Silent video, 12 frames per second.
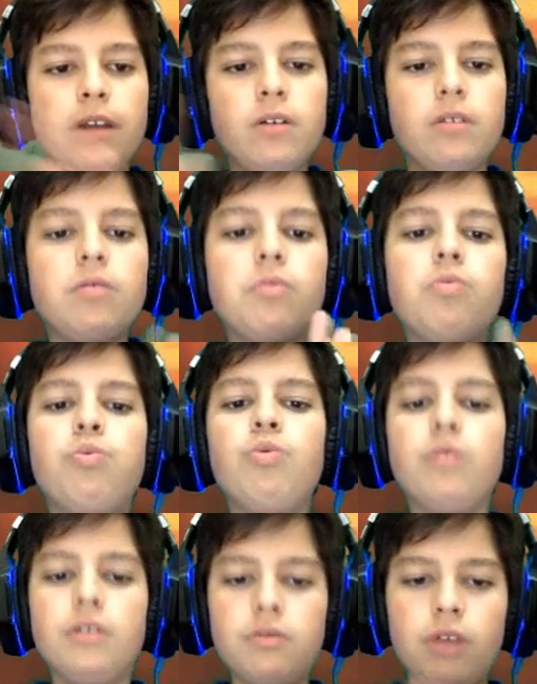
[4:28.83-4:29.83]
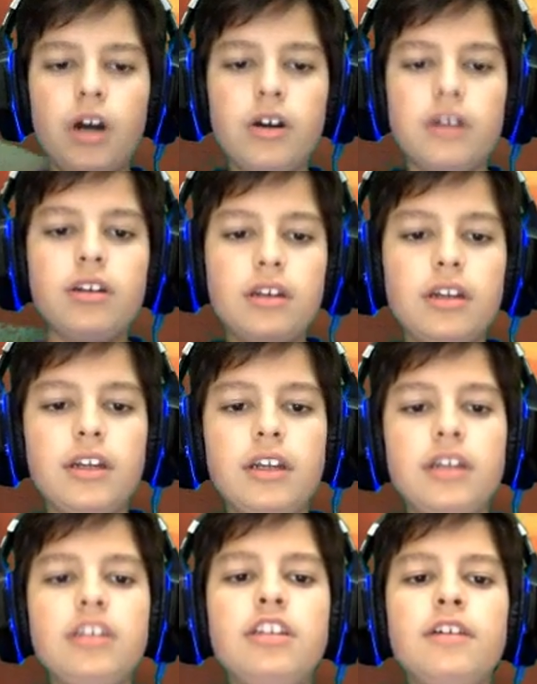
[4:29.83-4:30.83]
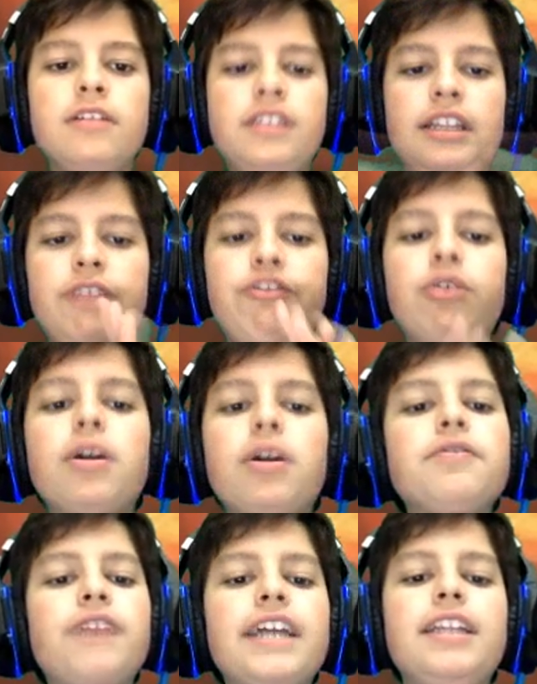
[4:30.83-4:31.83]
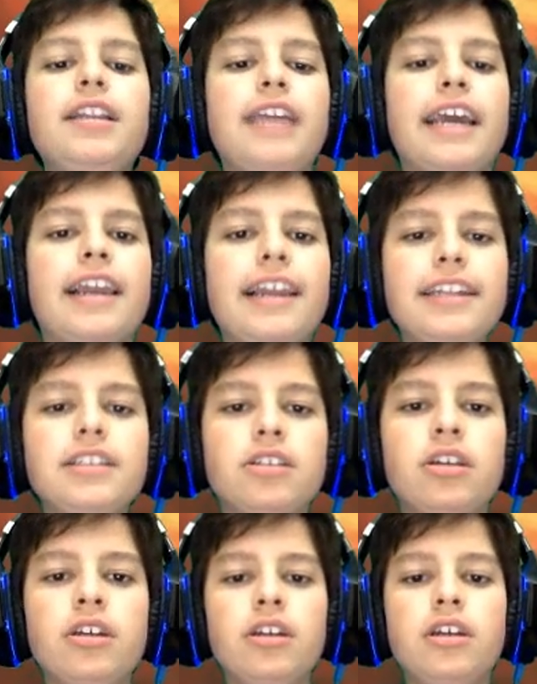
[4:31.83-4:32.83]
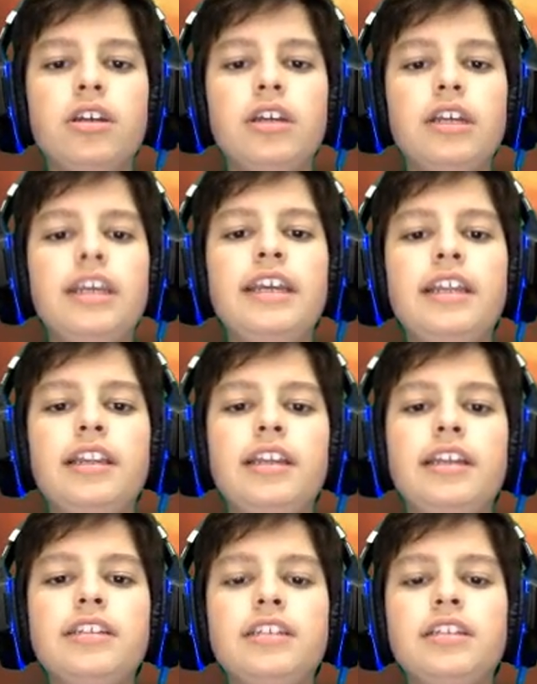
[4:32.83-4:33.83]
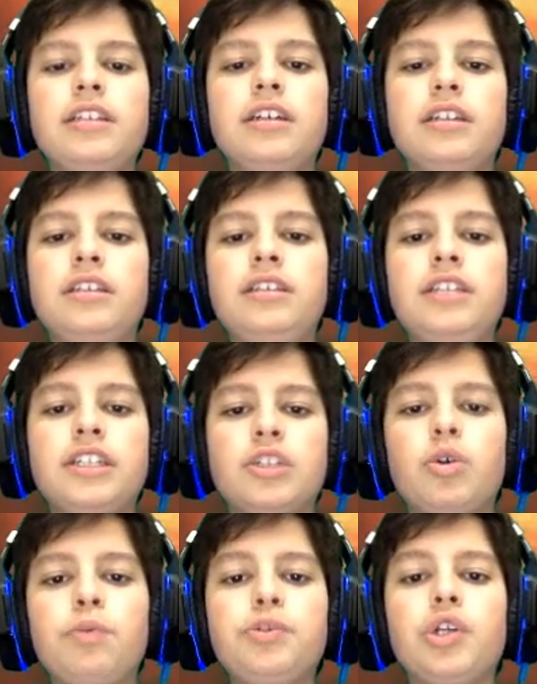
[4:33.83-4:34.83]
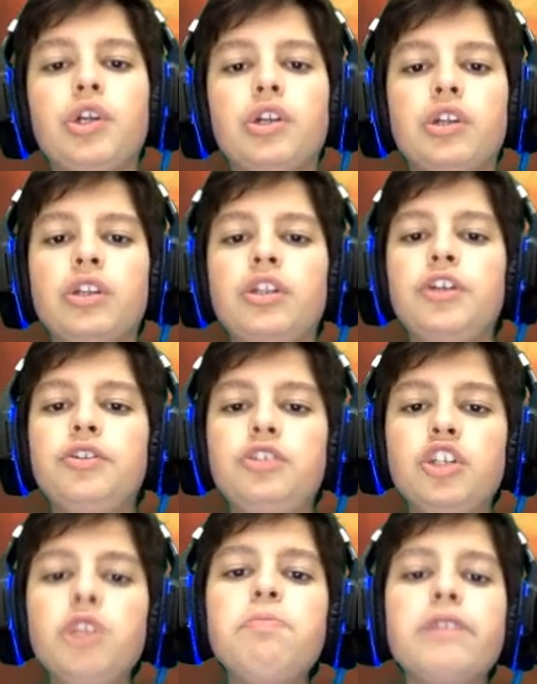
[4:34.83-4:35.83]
if you want to find the deck list, it is in the description on YouTube,